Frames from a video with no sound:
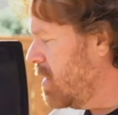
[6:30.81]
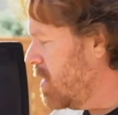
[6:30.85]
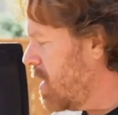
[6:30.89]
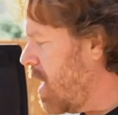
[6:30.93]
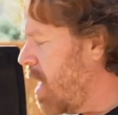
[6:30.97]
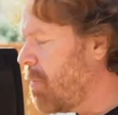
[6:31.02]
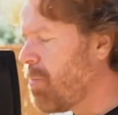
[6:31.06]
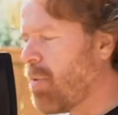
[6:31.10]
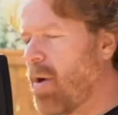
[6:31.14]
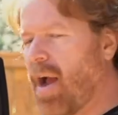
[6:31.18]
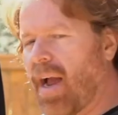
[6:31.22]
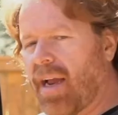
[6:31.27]

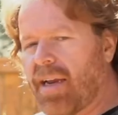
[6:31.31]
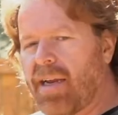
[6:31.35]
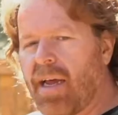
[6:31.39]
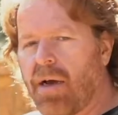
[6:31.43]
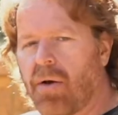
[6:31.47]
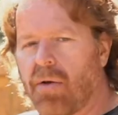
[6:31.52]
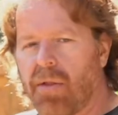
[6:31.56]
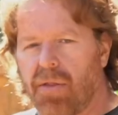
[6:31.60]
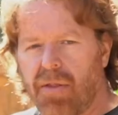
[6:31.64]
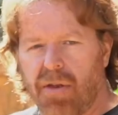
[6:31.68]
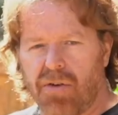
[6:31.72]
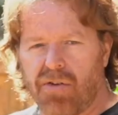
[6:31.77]
top rack now.
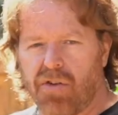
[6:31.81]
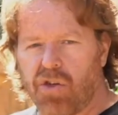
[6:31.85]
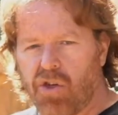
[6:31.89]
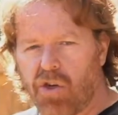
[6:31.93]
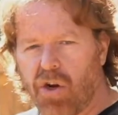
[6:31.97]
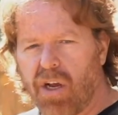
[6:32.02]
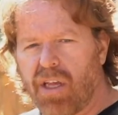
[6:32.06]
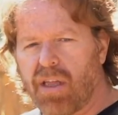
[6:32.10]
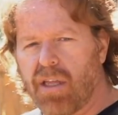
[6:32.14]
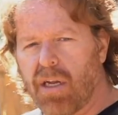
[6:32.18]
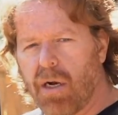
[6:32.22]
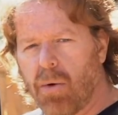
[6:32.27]
There's a
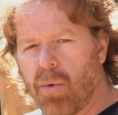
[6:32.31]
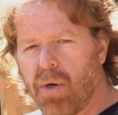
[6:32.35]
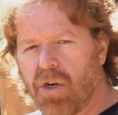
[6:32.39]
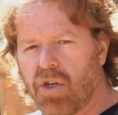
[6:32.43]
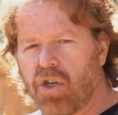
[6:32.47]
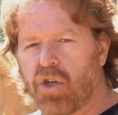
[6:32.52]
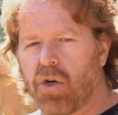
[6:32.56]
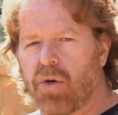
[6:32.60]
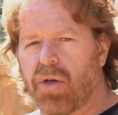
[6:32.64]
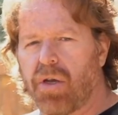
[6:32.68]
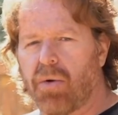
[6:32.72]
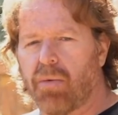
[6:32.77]
trick that I want to
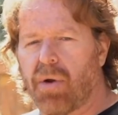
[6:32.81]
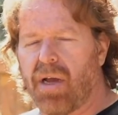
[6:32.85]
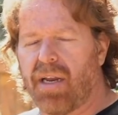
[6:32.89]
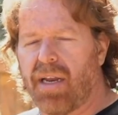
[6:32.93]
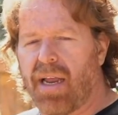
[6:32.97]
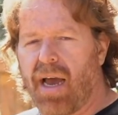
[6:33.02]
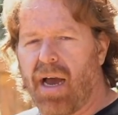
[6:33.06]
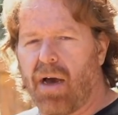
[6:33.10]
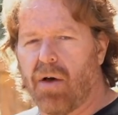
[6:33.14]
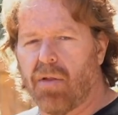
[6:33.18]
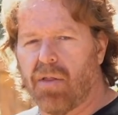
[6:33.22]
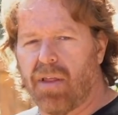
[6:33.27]
show you right
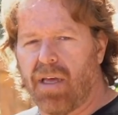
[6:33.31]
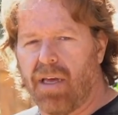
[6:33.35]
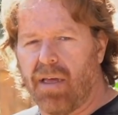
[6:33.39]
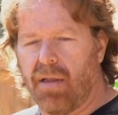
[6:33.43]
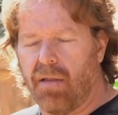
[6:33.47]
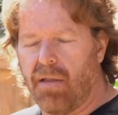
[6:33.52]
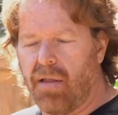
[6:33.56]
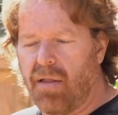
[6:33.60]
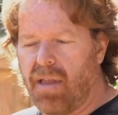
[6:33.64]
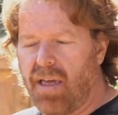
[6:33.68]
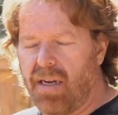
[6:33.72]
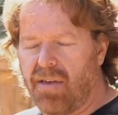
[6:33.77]
now that
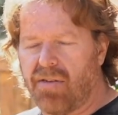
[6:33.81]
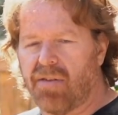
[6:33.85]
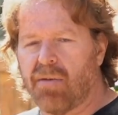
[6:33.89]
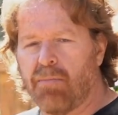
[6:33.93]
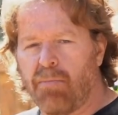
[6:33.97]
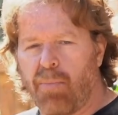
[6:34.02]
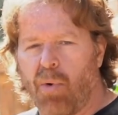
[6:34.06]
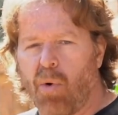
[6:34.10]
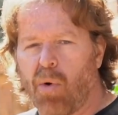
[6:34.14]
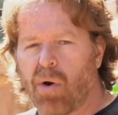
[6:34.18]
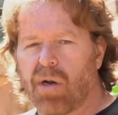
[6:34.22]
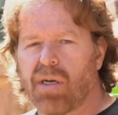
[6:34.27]
is
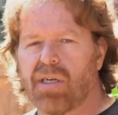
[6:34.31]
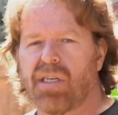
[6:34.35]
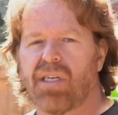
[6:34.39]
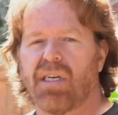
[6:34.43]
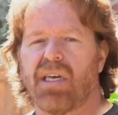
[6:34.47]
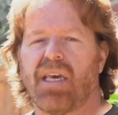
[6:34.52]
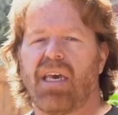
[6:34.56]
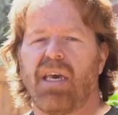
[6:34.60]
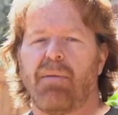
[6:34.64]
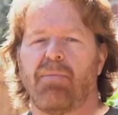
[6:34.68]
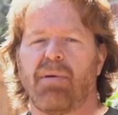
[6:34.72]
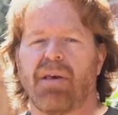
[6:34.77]
important to
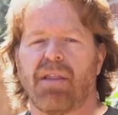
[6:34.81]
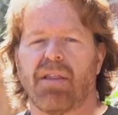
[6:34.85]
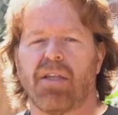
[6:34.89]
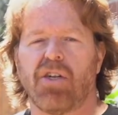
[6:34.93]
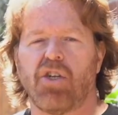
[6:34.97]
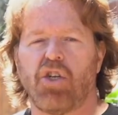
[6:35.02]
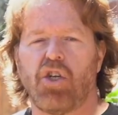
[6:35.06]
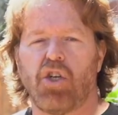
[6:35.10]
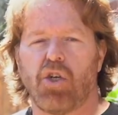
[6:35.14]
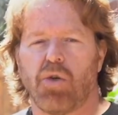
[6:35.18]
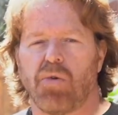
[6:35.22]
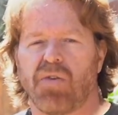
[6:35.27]
keeping the
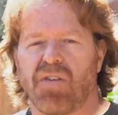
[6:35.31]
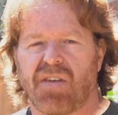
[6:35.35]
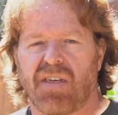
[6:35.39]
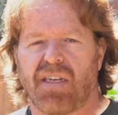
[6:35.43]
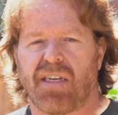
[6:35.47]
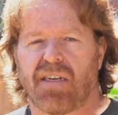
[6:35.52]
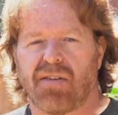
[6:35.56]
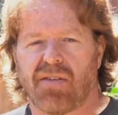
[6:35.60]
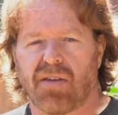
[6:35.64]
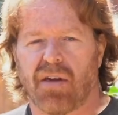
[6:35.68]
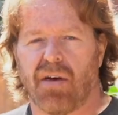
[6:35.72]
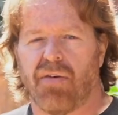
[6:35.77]

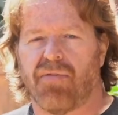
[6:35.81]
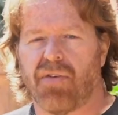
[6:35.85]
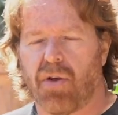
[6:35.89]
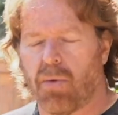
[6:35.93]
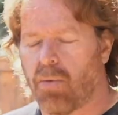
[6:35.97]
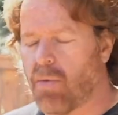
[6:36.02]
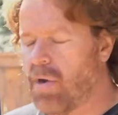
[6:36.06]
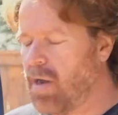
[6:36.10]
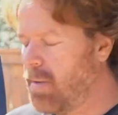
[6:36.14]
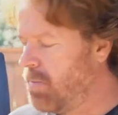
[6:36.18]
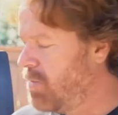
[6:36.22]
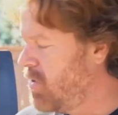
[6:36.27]
juiciness of your
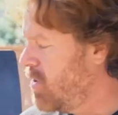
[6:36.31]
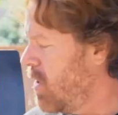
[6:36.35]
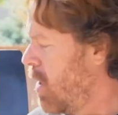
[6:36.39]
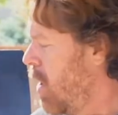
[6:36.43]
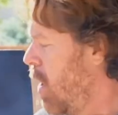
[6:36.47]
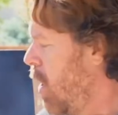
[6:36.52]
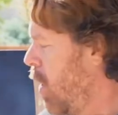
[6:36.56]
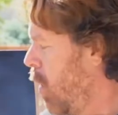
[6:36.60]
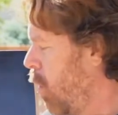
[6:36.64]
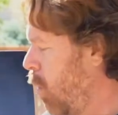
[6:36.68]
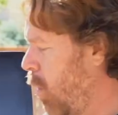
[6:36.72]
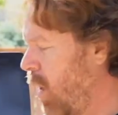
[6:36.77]
ribs.
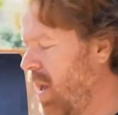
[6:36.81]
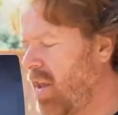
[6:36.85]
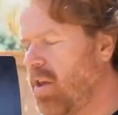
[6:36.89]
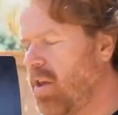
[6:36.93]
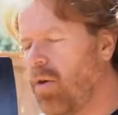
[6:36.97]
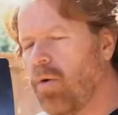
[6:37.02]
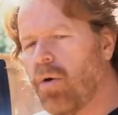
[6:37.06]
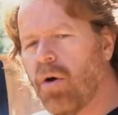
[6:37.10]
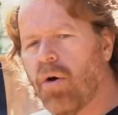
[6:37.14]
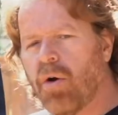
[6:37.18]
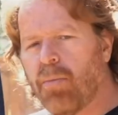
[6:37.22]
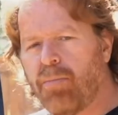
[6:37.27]
When you
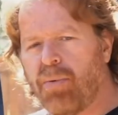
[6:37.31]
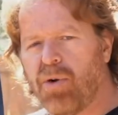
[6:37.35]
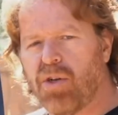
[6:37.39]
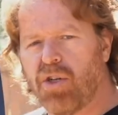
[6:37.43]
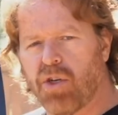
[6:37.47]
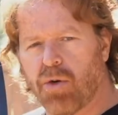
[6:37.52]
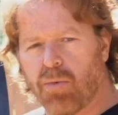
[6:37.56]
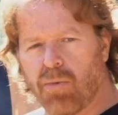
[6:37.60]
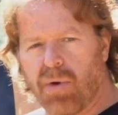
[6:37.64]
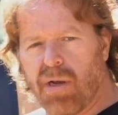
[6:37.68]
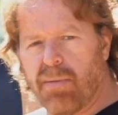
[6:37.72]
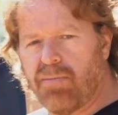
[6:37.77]
go to put your
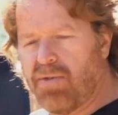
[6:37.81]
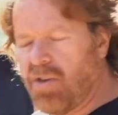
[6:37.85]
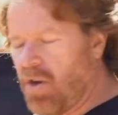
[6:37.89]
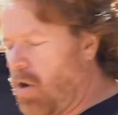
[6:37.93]
ribs